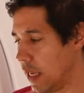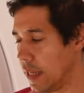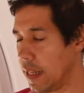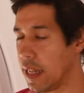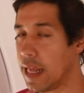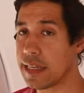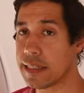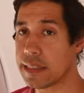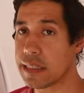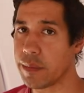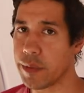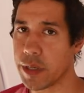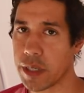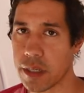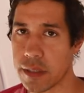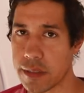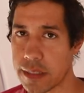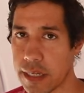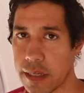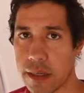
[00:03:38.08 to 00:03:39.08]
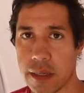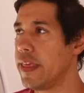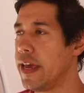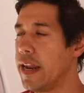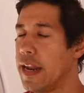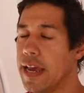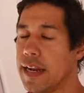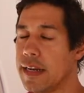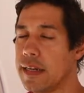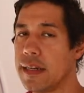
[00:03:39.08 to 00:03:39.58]
last summer, because that
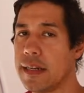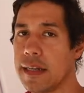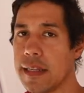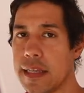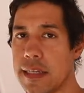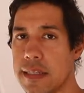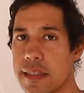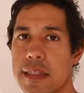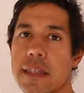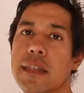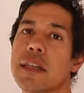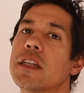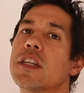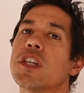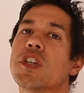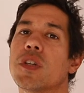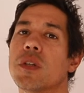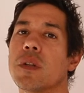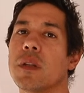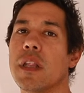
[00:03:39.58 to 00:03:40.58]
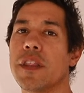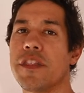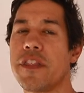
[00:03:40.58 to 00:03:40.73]
added at least an additional